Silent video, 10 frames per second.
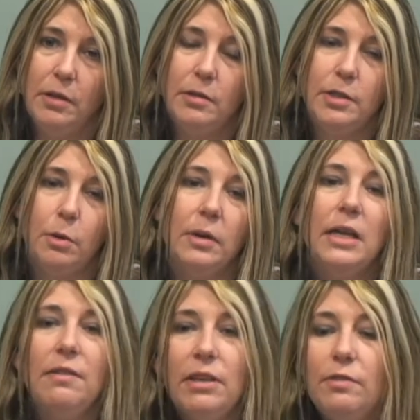So
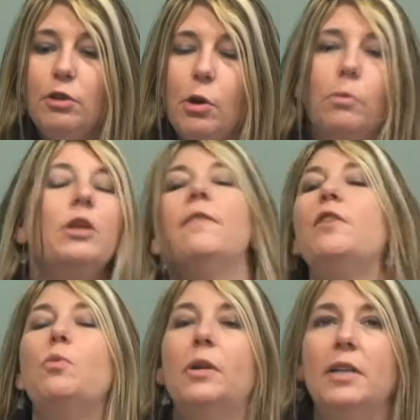even if
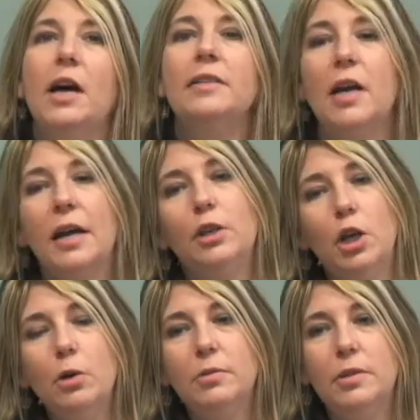you were not
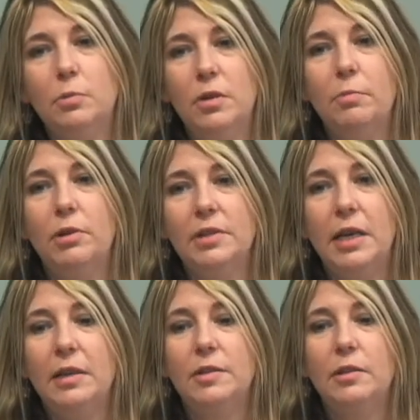diagnosed with breast
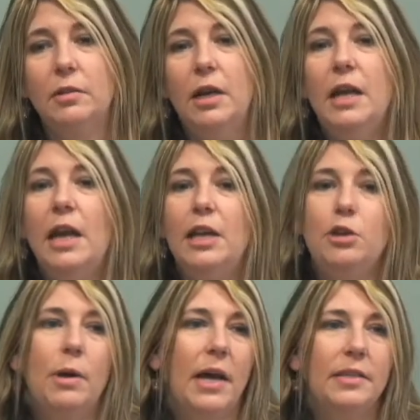cancer and
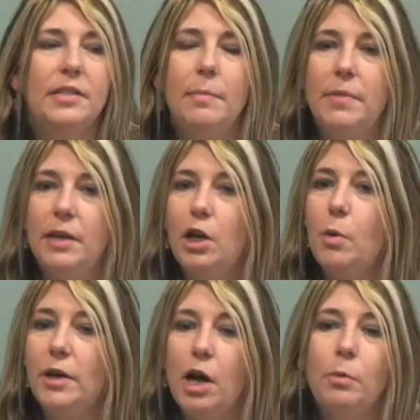you had something
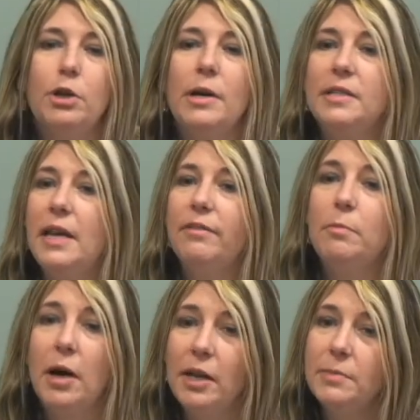going on where you had to have a
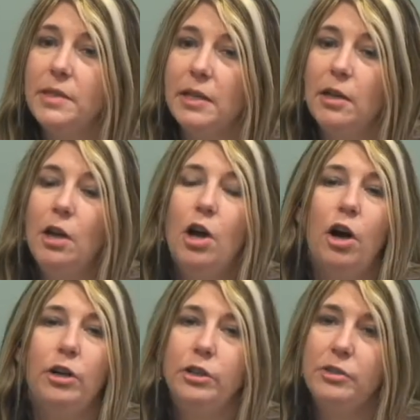biopsy,
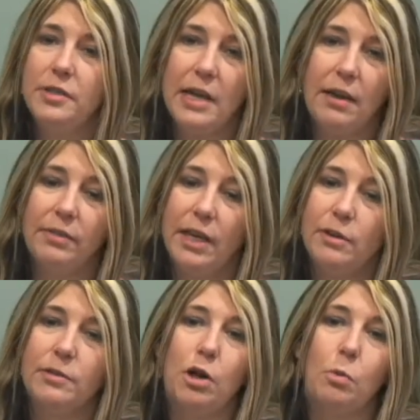our nurse
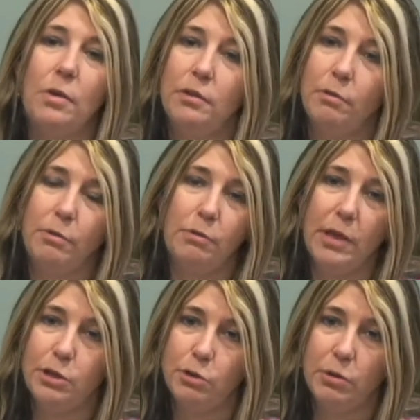navigators are with you through
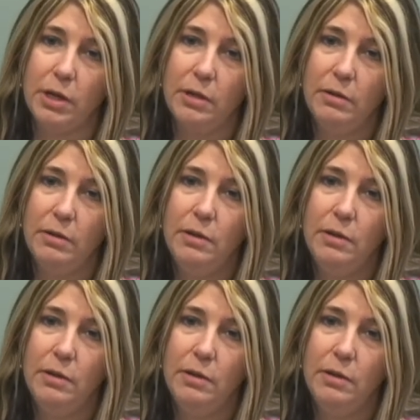that journey.